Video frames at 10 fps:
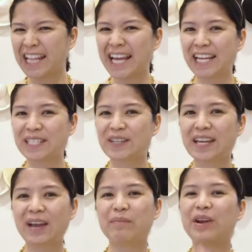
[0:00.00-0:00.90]
And that is
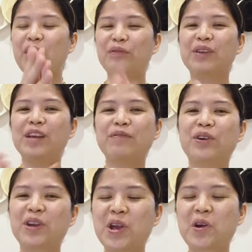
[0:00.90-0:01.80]
okay, but hopefully if
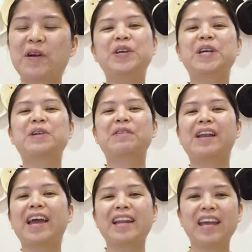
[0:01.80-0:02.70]
you're here, you can
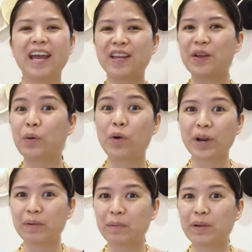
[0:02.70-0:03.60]
relate and you'll
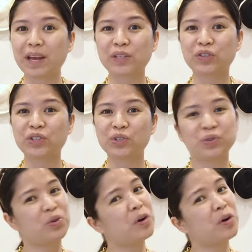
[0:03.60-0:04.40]
want to be a bit extra too,